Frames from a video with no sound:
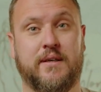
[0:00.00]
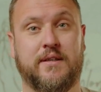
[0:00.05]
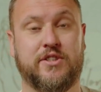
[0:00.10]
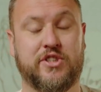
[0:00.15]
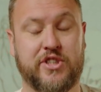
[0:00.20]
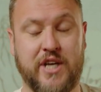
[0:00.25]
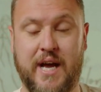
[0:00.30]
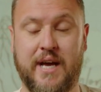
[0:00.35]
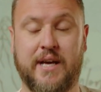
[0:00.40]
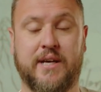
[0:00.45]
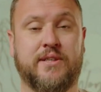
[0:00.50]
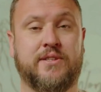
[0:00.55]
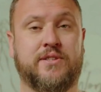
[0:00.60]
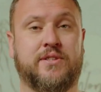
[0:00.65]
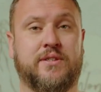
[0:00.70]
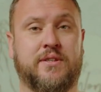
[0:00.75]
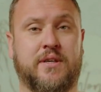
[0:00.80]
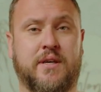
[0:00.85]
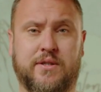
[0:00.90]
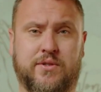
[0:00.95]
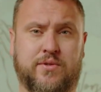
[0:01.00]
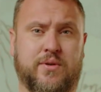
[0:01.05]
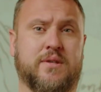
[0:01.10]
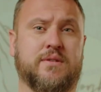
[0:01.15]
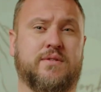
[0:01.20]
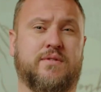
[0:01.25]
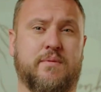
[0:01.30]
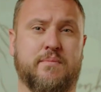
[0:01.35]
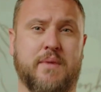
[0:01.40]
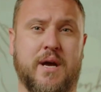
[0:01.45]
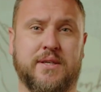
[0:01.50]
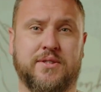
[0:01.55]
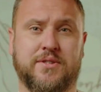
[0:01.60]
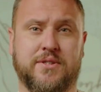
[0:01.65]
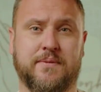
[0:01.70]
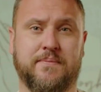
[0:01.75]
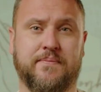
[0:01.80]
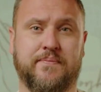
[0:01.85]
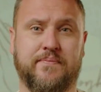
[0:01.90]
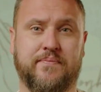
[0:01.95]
change and transformation.